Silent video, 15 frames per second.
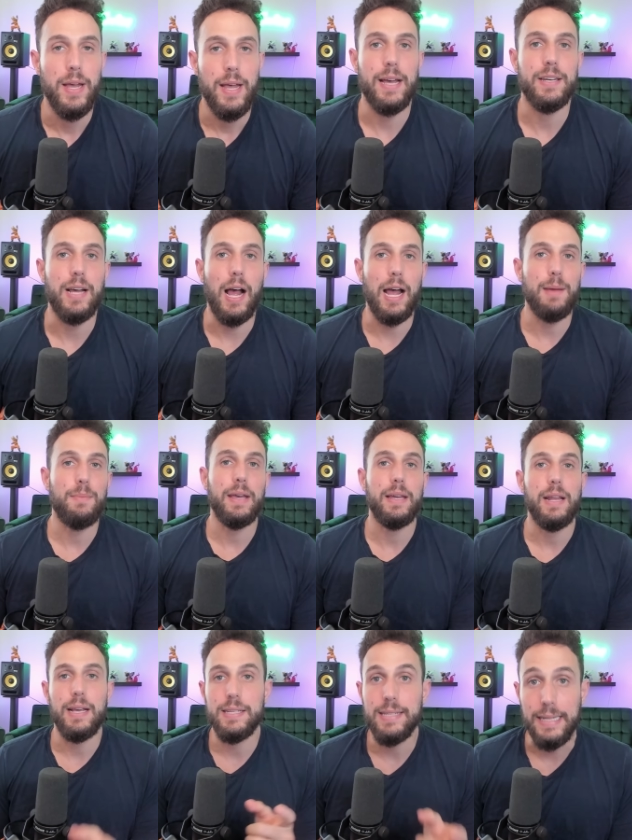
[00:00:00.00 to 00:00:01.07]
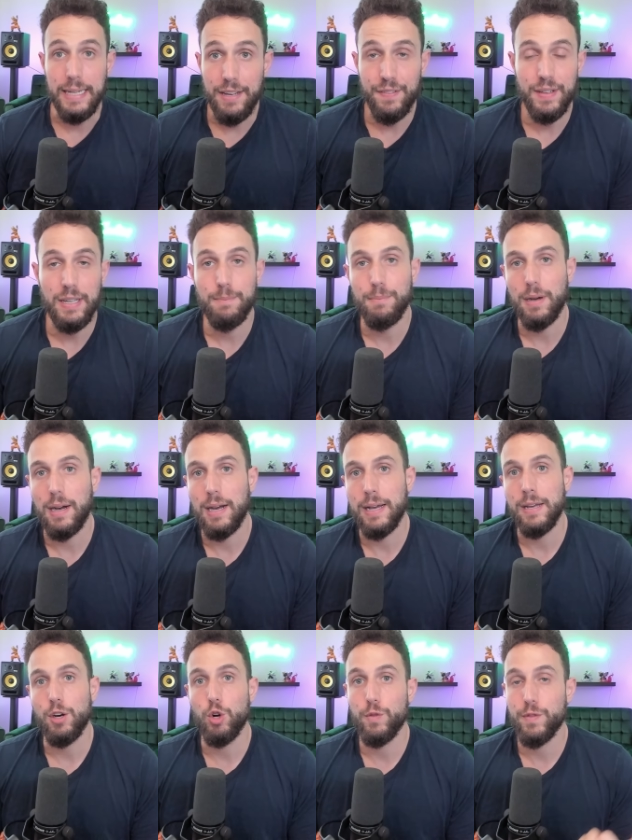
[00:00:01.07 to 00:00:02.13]
And I made a significant
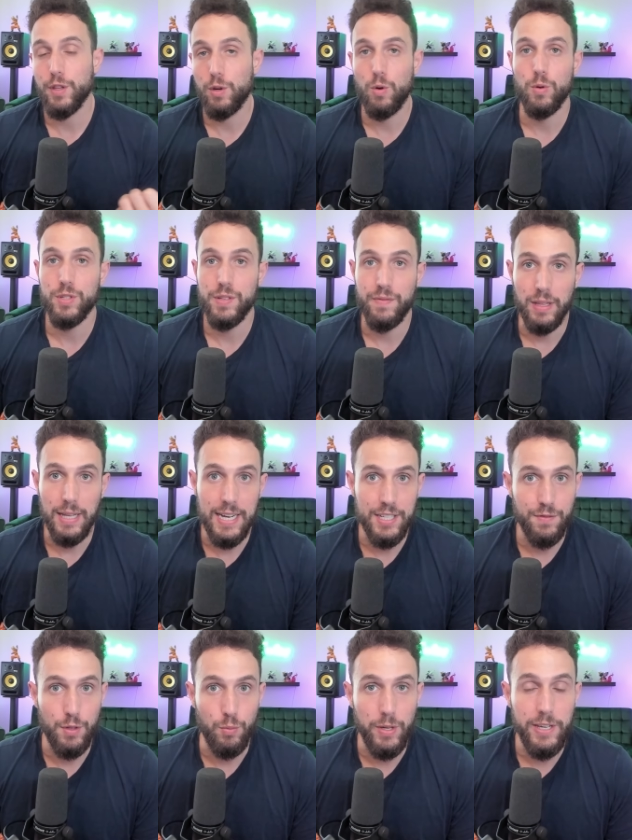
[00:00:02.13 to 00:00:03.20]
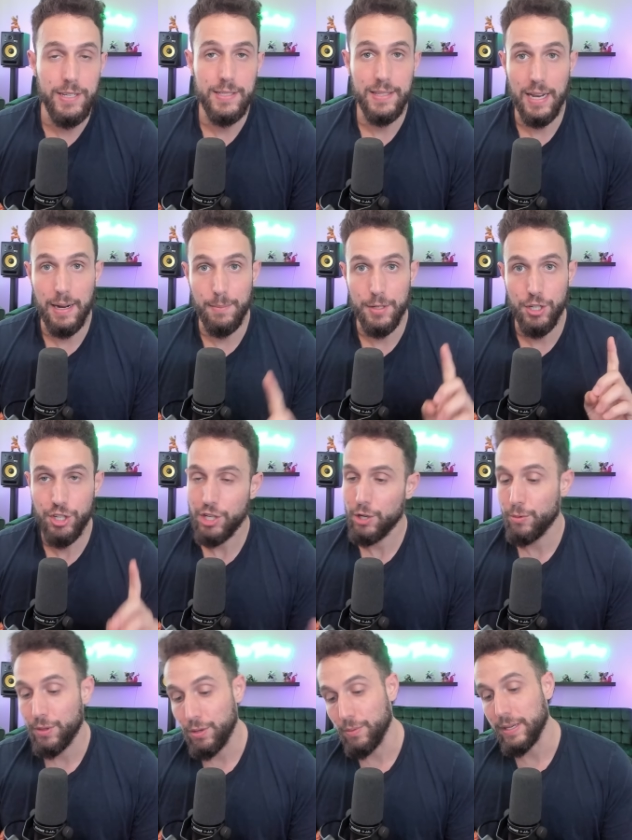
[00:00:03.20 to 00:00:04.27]
buy over the course of the last few weeks that I'm going to share
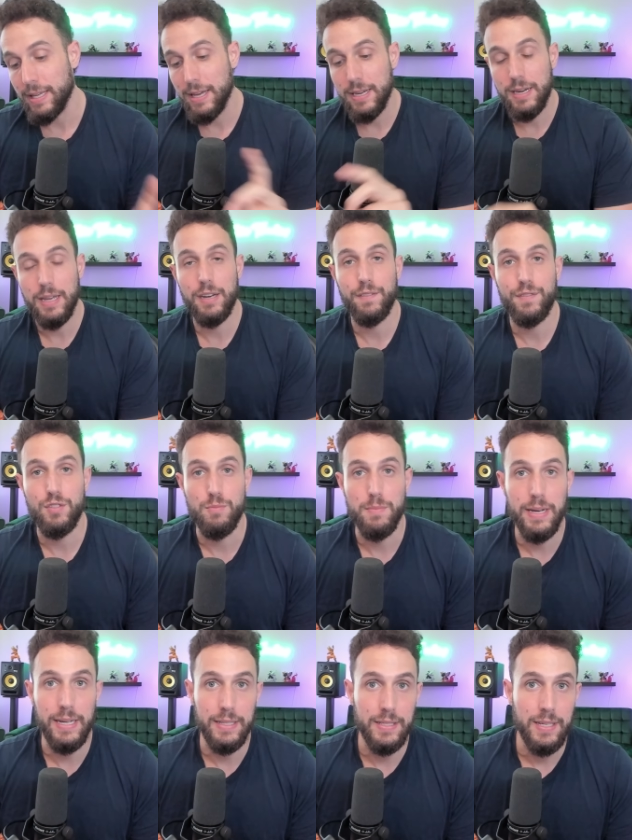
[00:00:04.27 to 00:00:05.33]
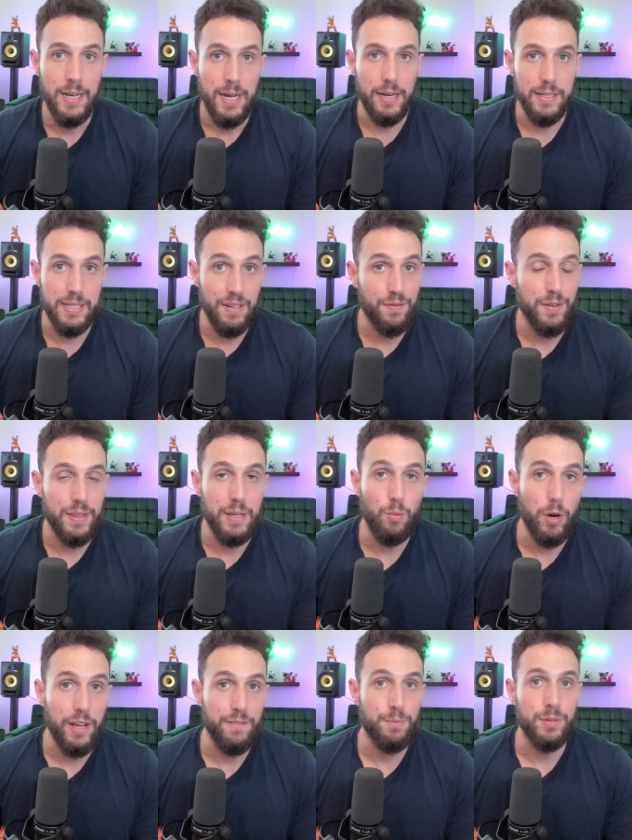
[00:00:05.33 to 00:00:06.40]
with you again in a few minutes that is different than
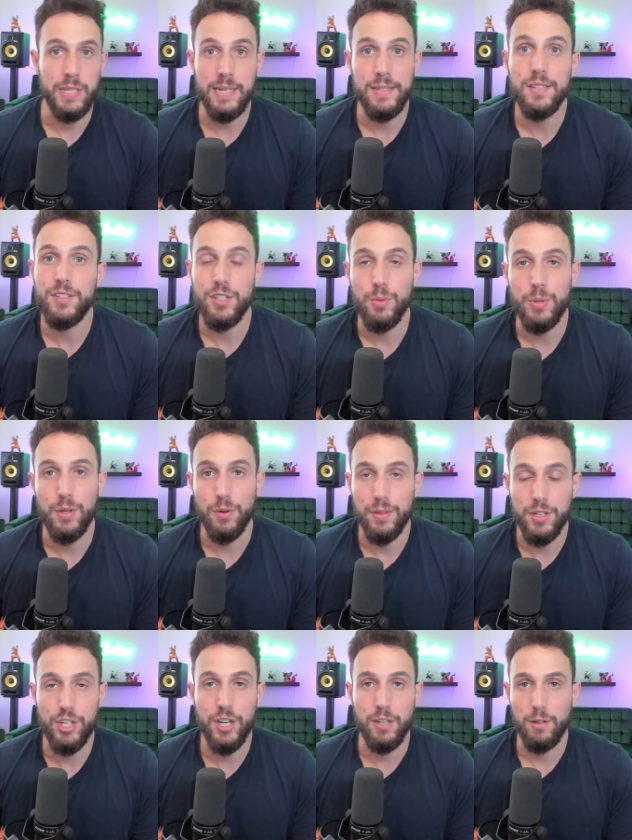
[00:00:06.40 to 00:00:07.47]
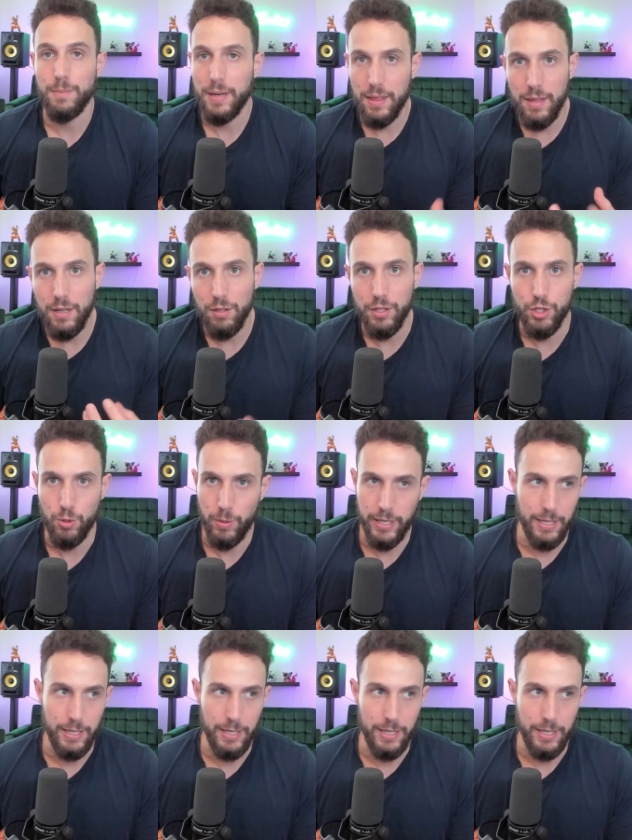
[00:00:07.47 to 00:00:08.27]
what I've presented to you here on the channel, but I think you'll enjoy